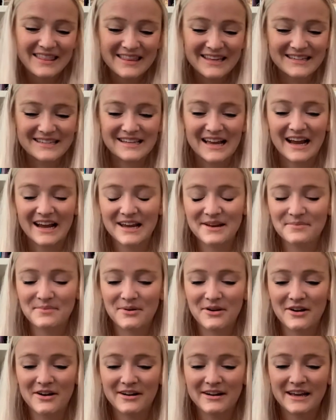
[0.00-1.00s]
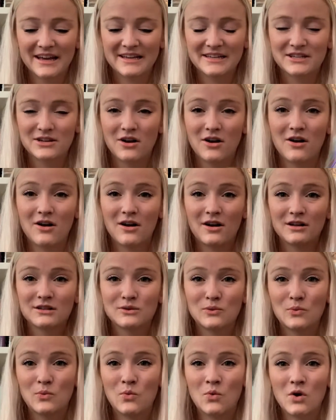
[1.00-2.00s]
The second book is
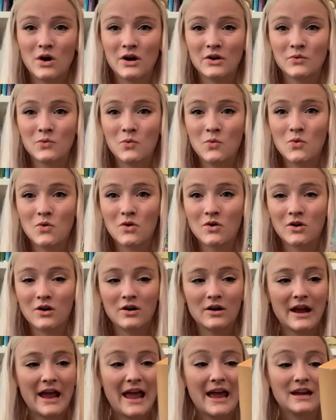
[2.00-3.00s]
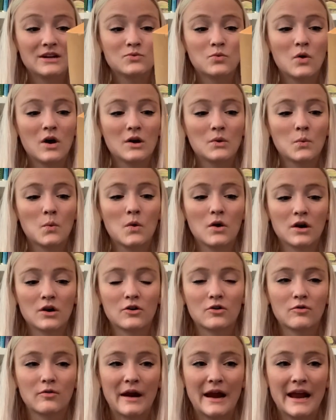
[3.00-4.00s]
called One War
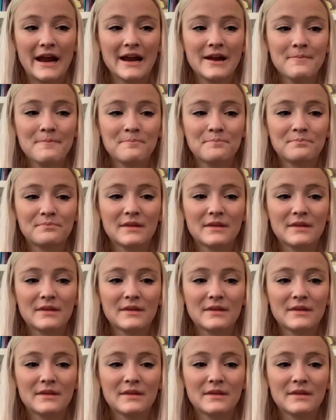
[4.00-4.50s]
Gray.